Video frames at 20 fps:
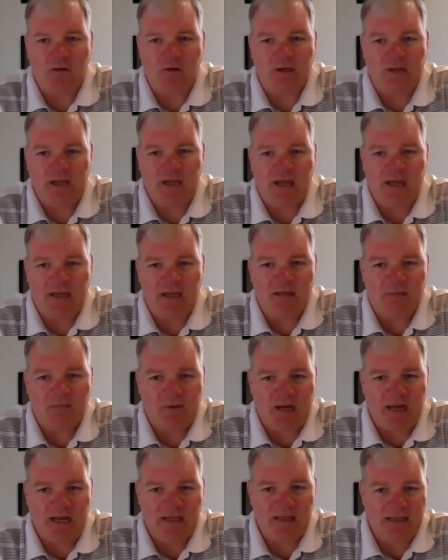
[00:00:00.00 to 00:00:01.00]
And
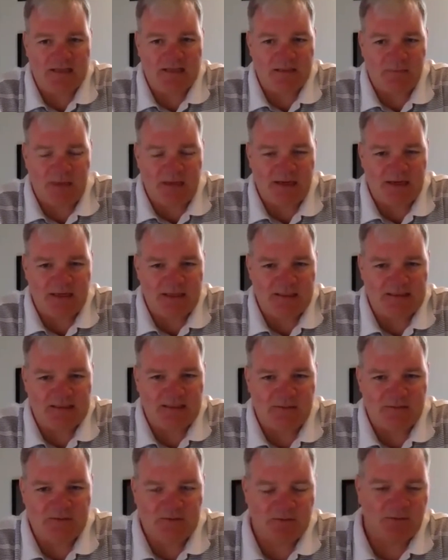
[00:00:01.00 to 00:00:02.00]
what I liked about it is
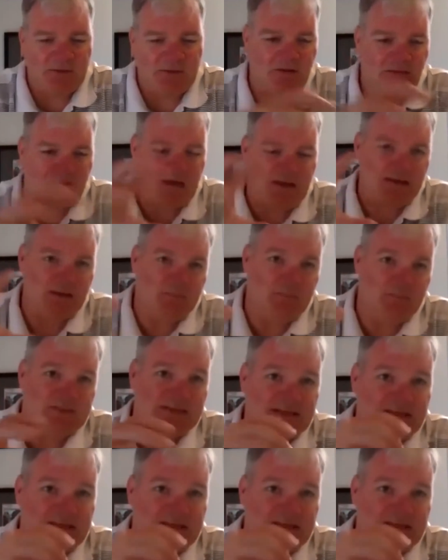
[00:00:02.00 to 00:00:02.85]
it was really around the business